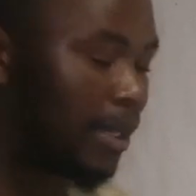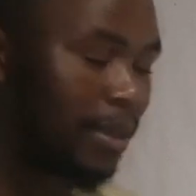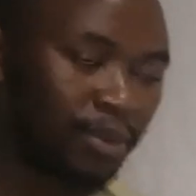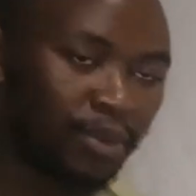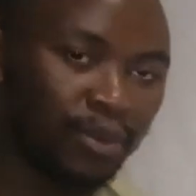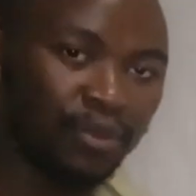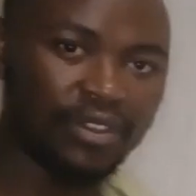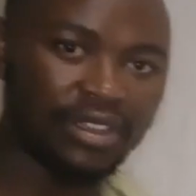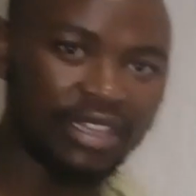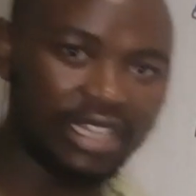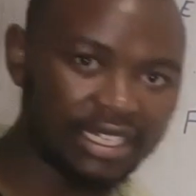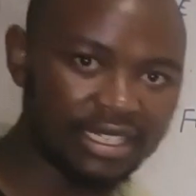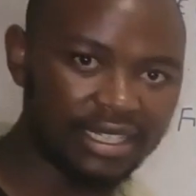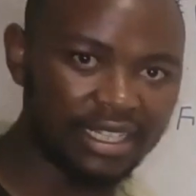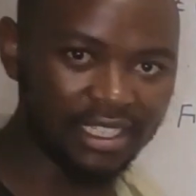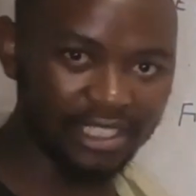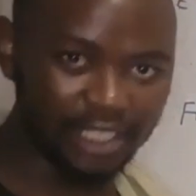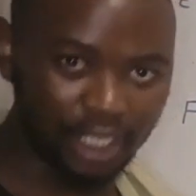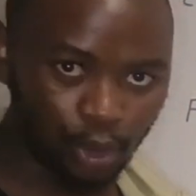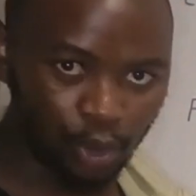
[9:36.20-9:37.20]
by proving that
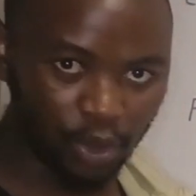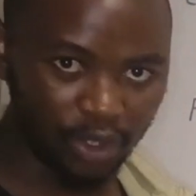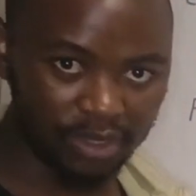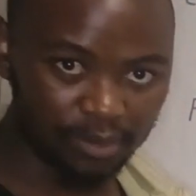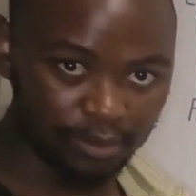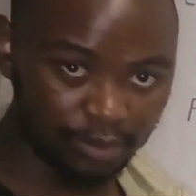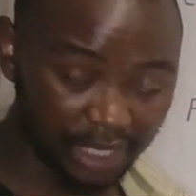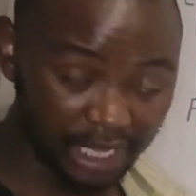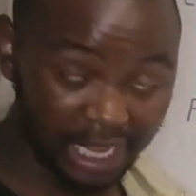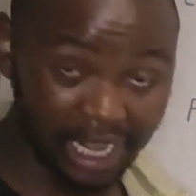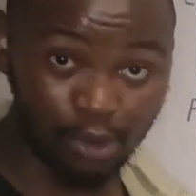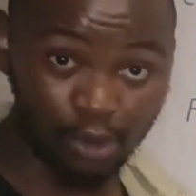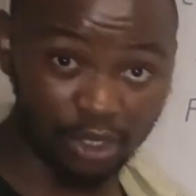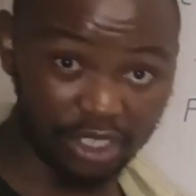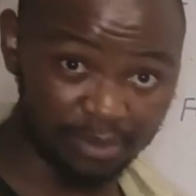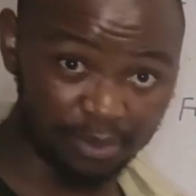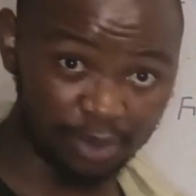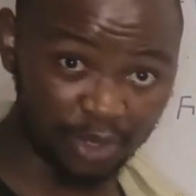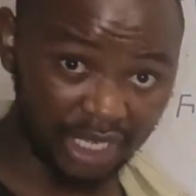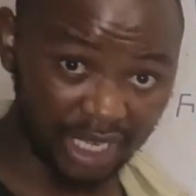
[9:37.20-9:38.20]
there are
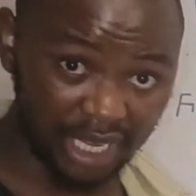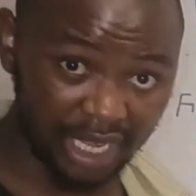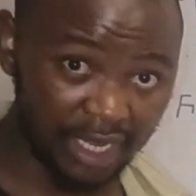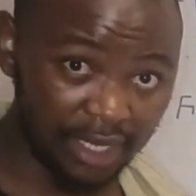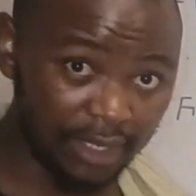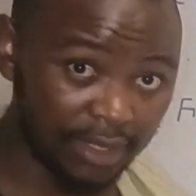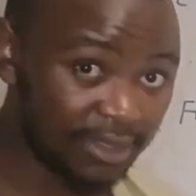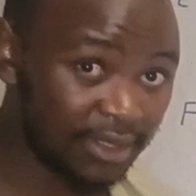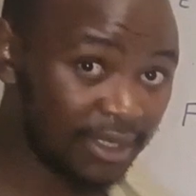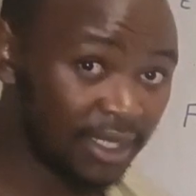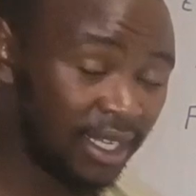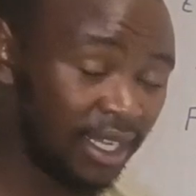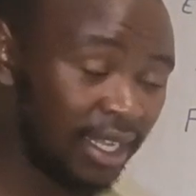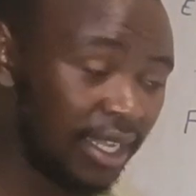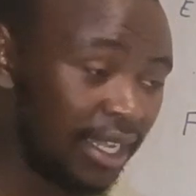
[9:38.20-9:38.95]
corresponding angles,